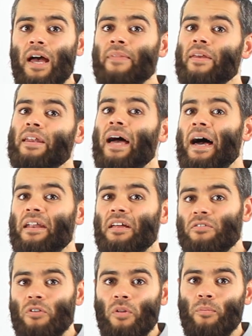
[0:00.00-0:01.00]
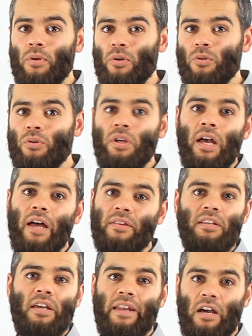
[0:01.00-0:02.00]
and then add it to the blue and
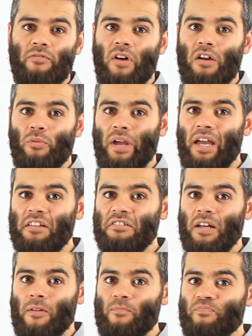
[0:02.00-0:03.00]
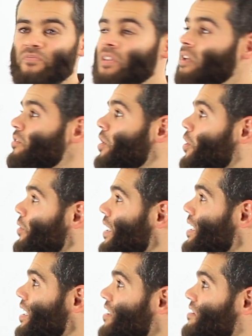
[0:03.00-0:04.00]
then get our final answer. The
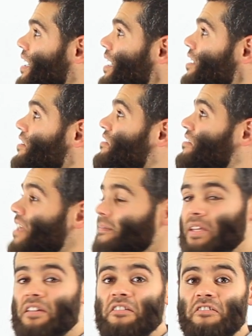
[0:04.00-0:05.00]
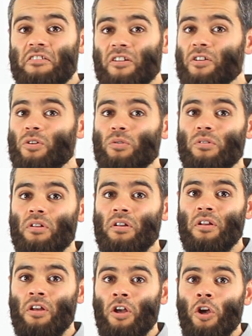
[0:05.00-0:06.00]
green is a semicircle.
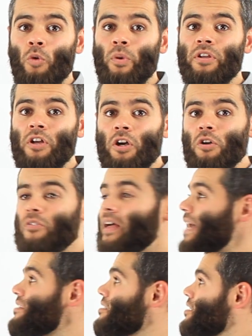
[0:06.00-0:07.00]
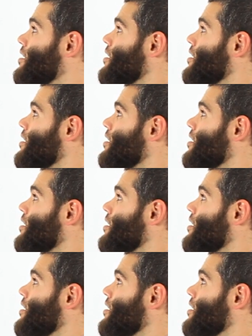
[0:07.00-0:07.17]
We know that